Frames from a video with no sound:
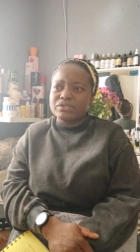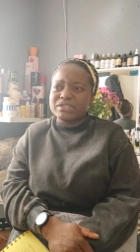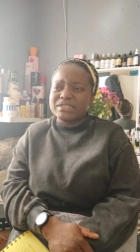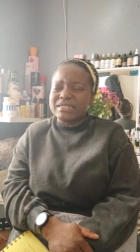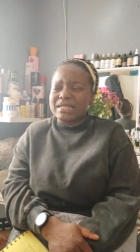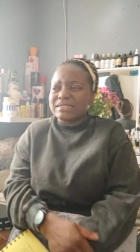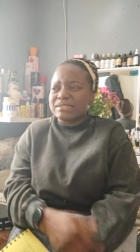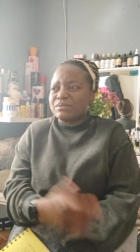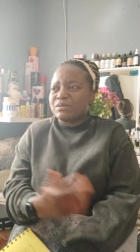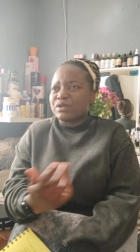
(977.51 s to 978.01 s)
She
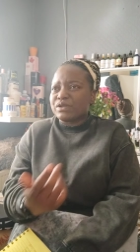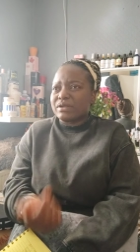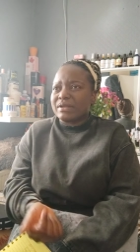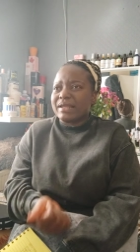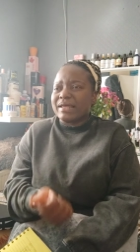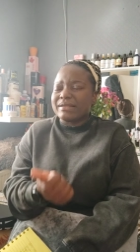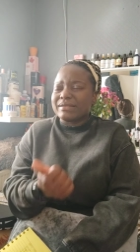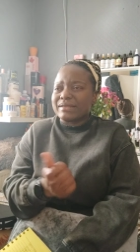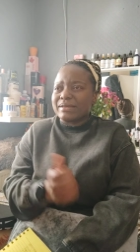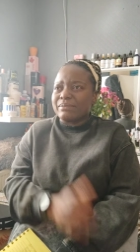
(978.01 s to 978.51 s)
doesn't want to
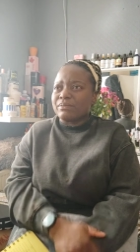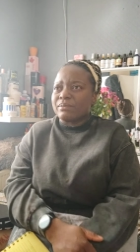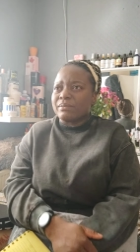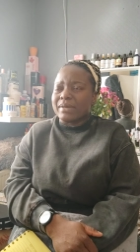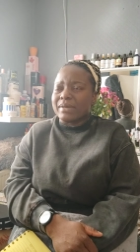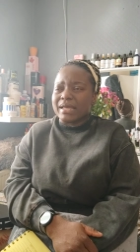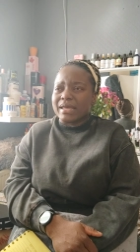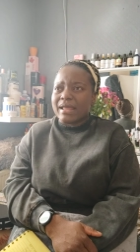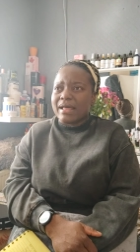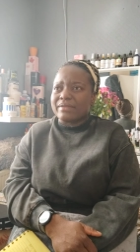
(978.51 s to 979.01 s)
let them
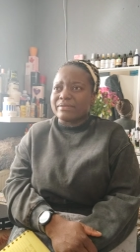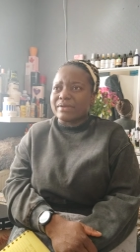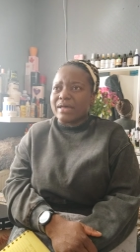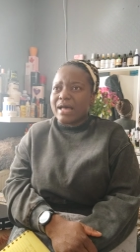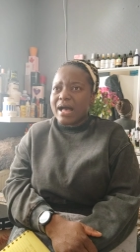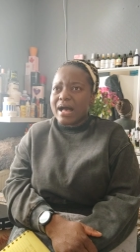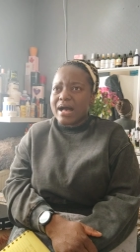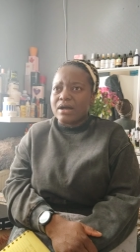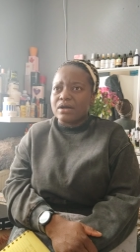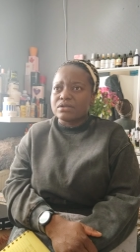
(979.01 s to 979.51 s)
get out
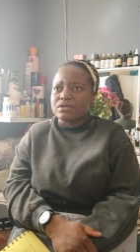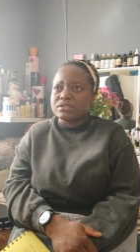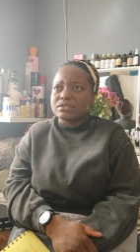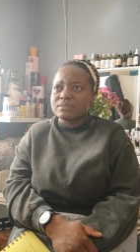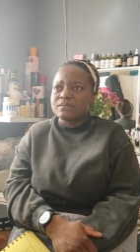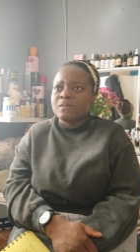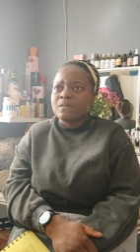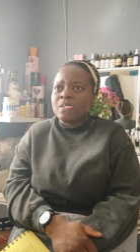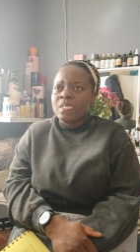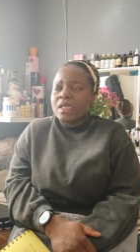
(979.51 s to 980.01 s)
the
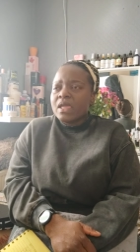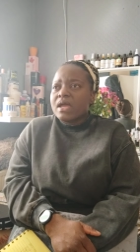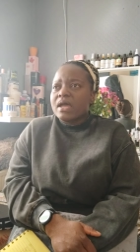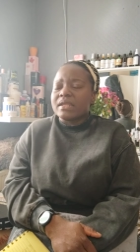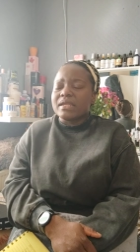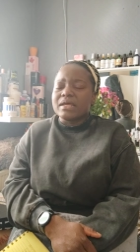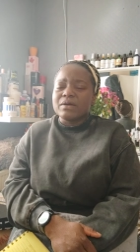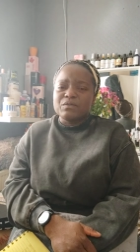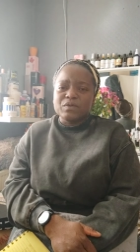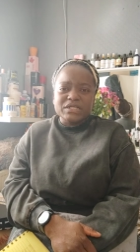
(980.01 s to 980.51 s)
house,
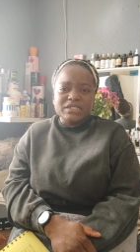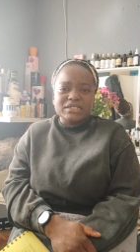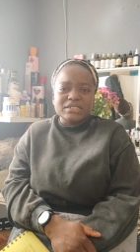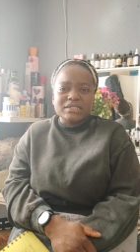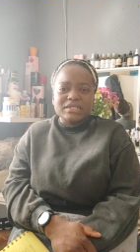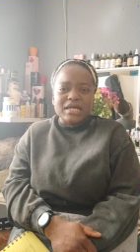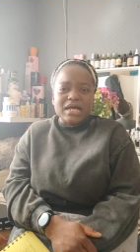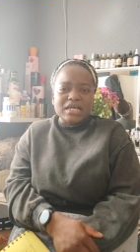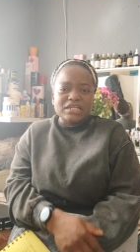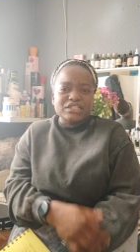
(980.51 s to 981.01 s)
and then when
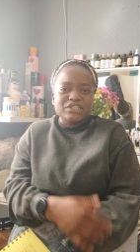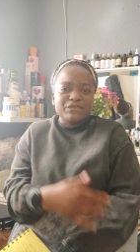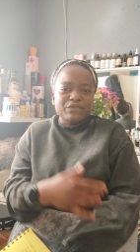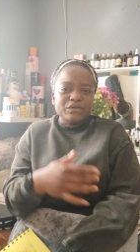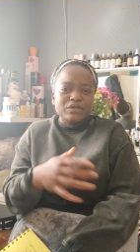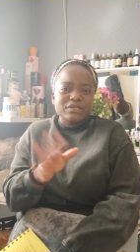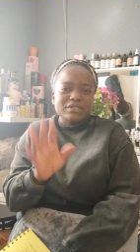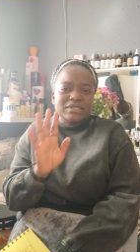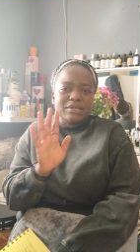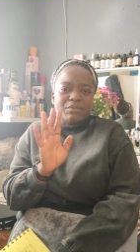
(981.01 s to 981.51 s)
she does, she
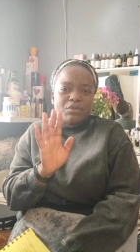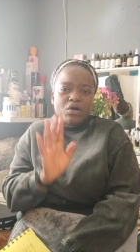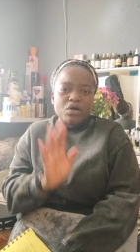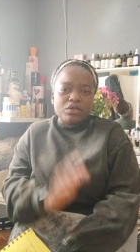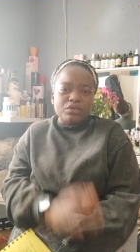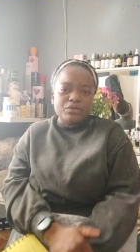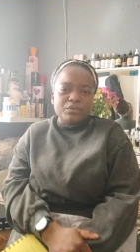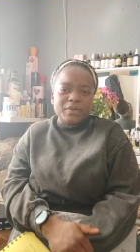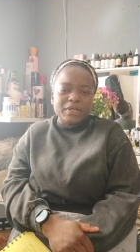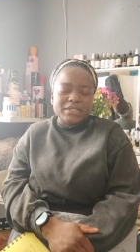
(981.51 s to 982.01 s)
follows them
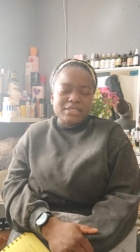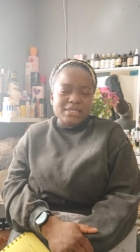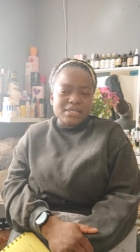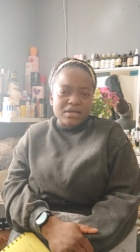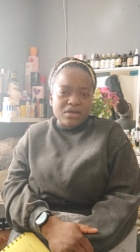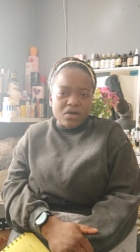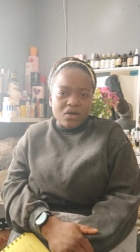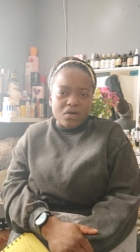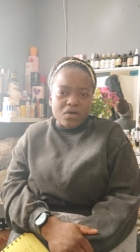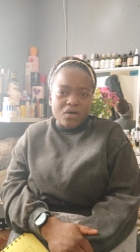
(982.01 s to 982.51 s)
all the way to
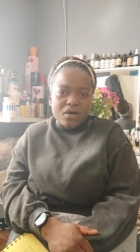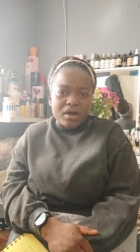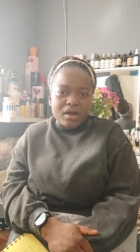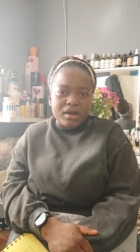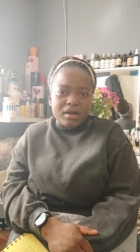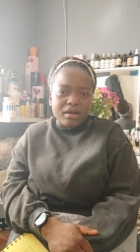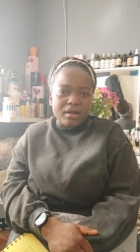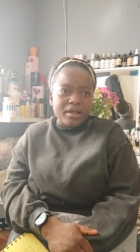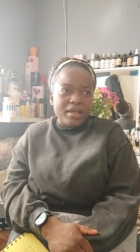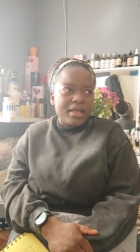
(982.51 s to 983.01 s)
the
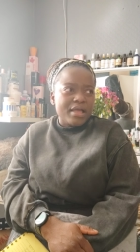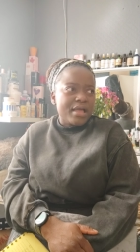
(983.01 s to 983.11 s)
car,